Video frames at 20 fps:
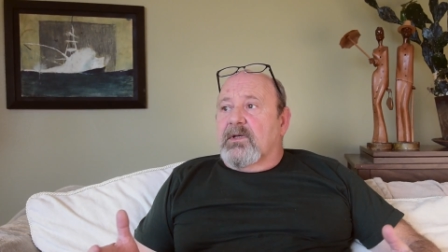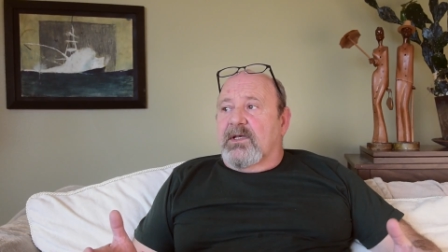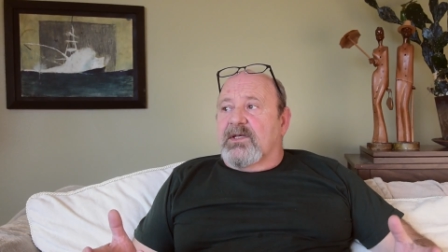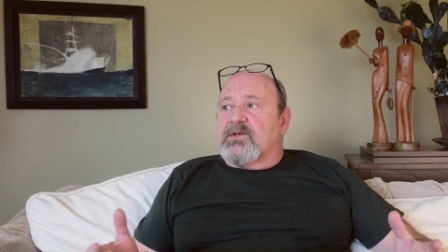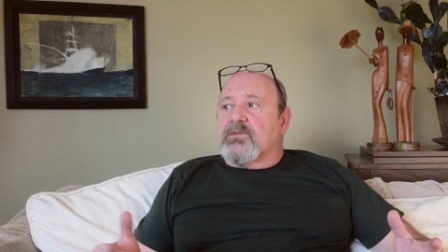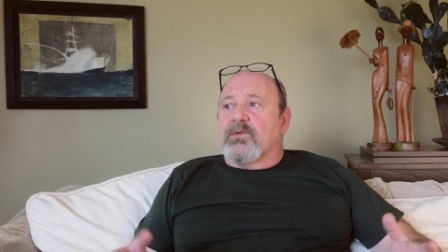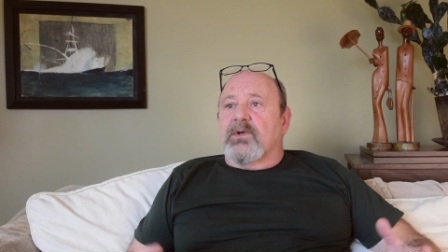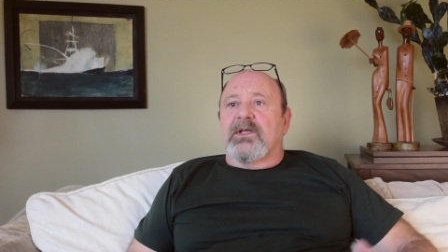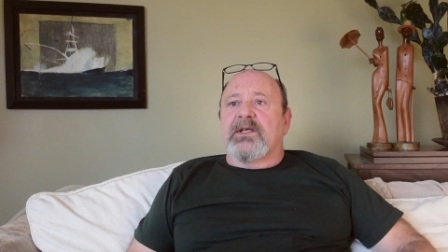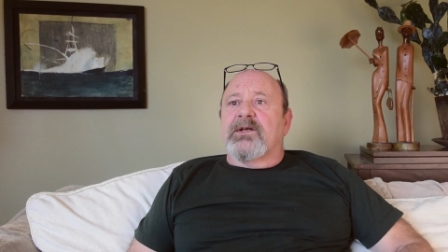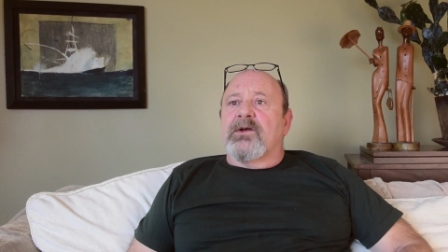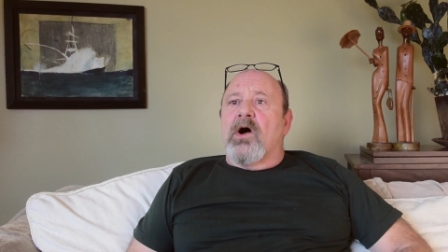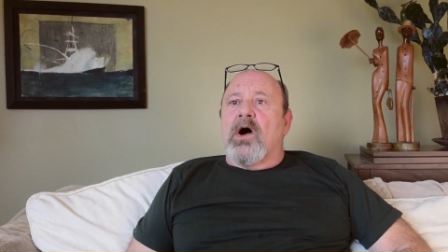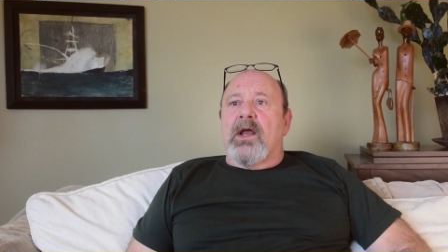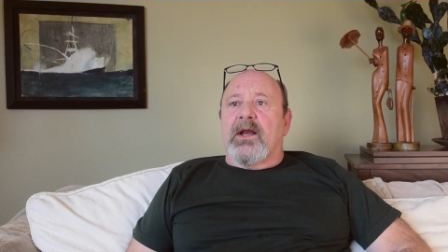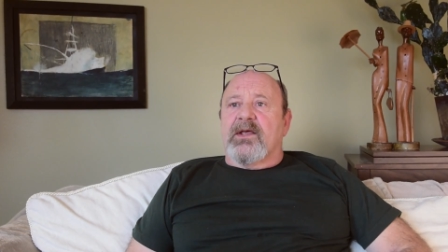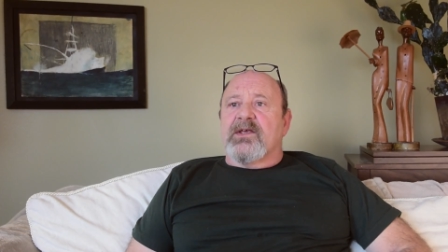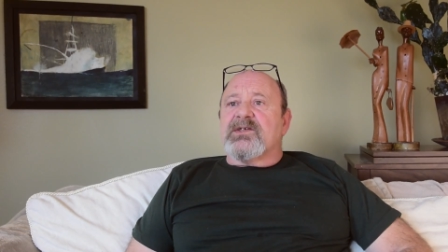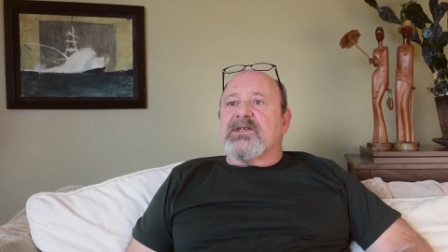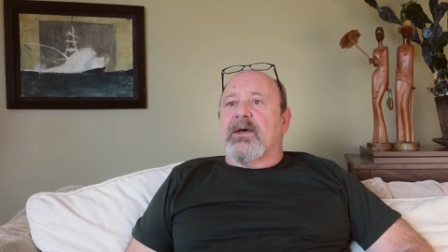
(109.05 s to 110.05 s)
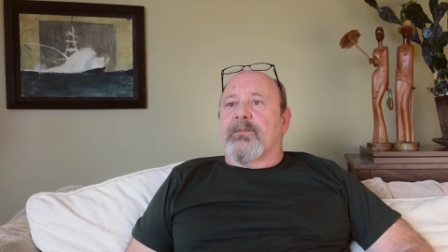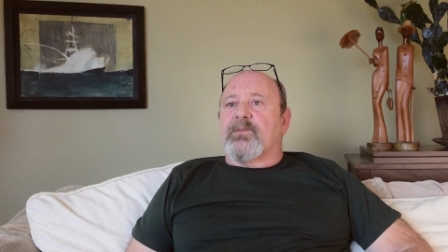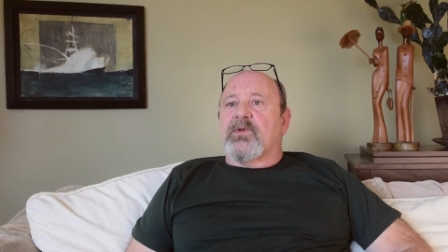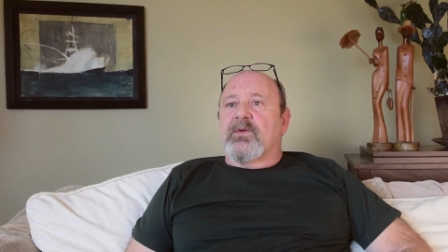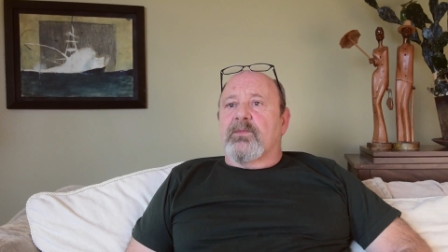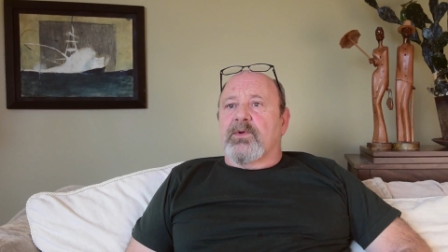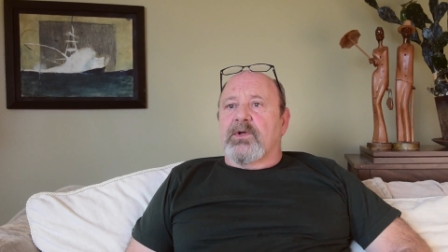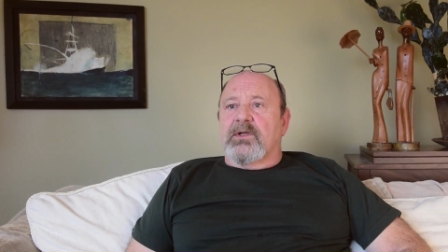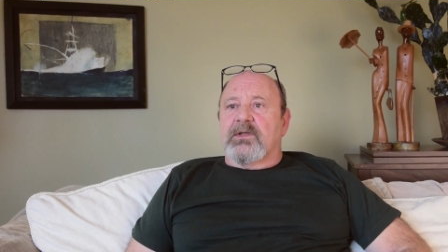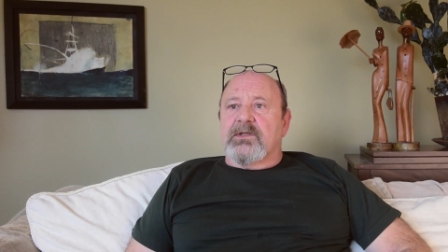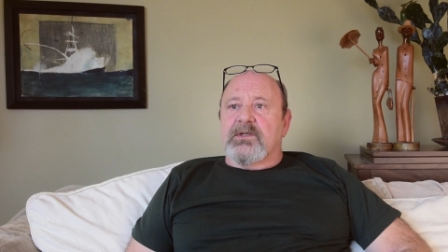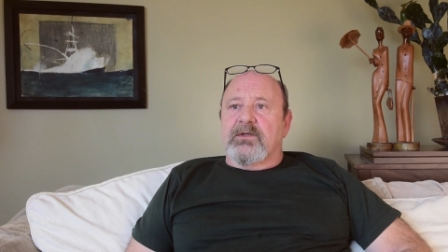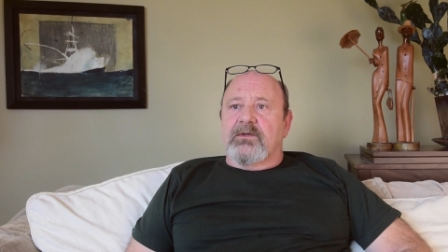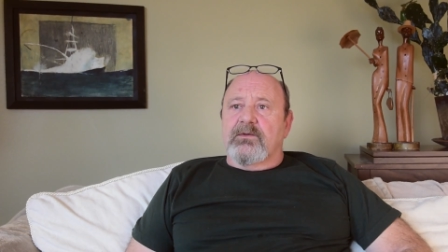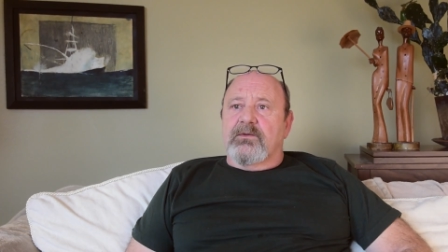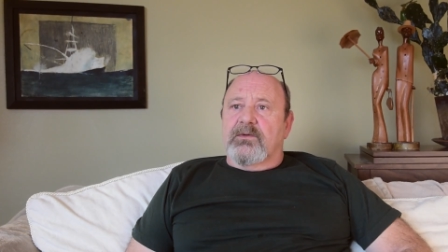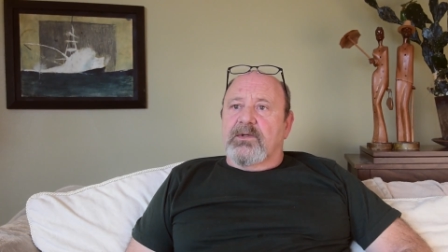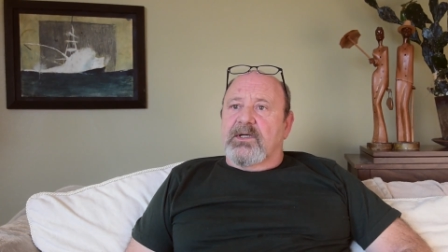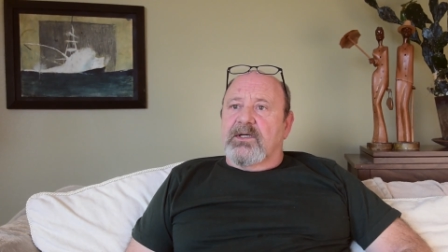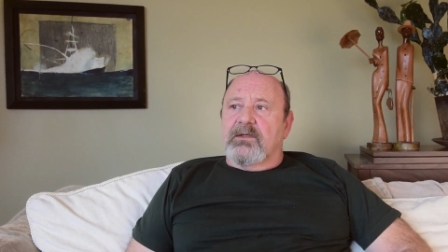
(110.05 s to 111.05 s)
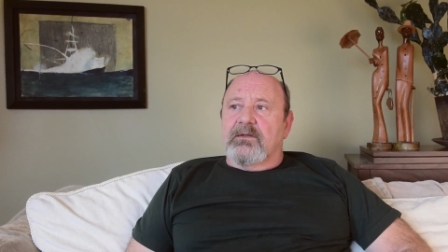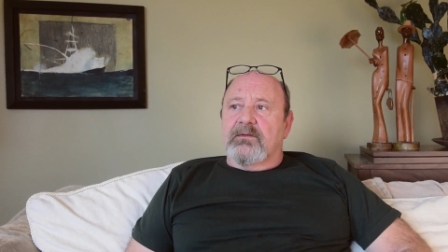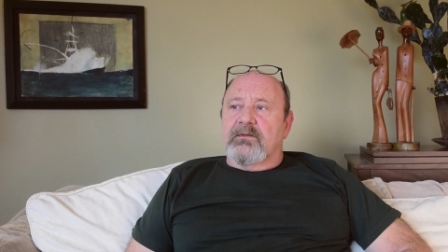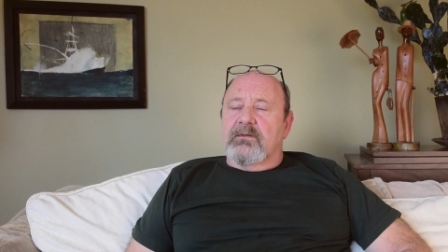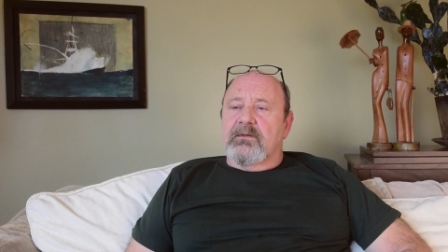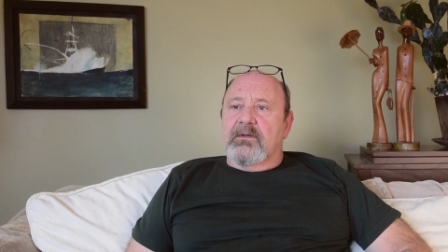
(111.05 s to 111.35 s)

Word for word: it's really not acceptable to, uh,